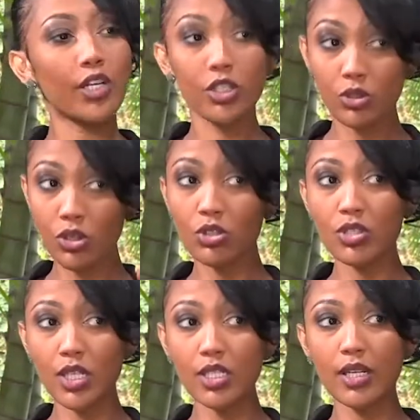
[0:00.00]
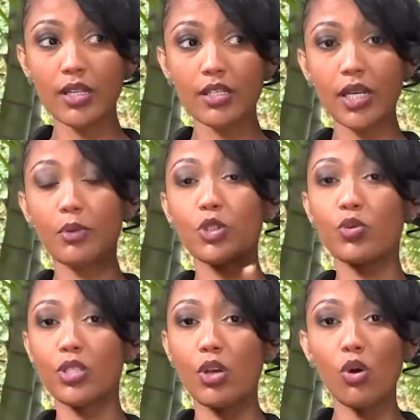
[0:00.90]
She was also seated at the table. She
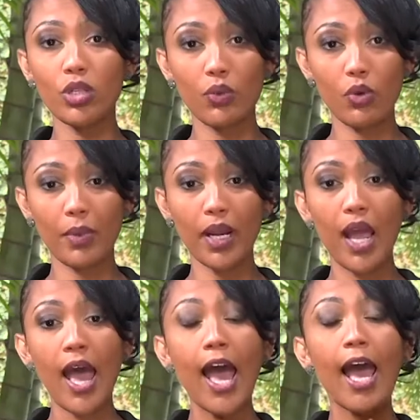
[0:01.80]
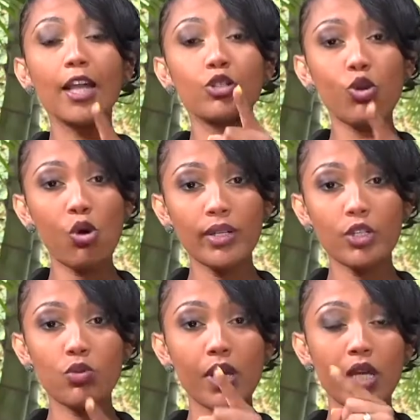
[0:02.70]
was the only woman, and told her
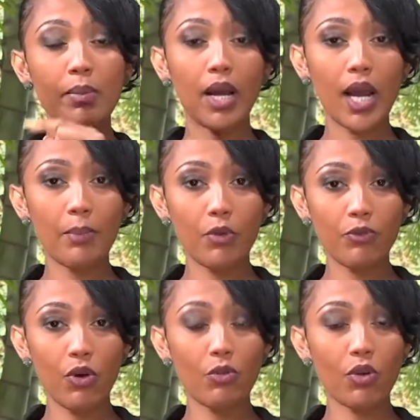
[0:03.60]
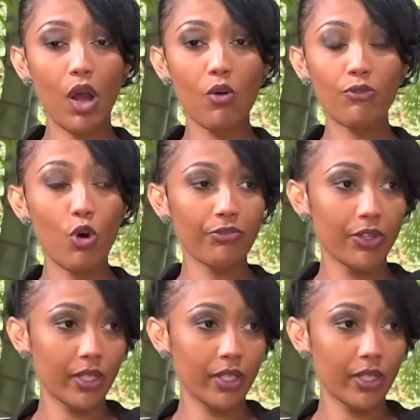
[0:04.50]
to make him a cup of coffee.